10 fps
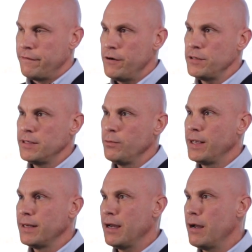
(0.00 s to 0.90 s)
The first
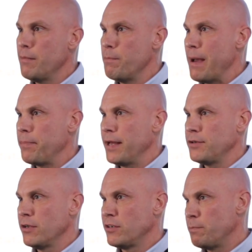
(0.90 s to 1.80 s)
thing, we can now map
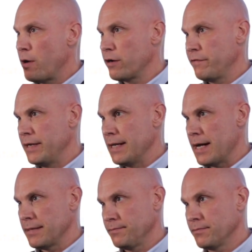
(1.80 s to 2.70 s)
that to a topography
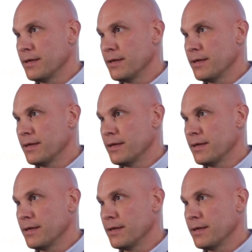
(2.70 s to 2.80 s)
line.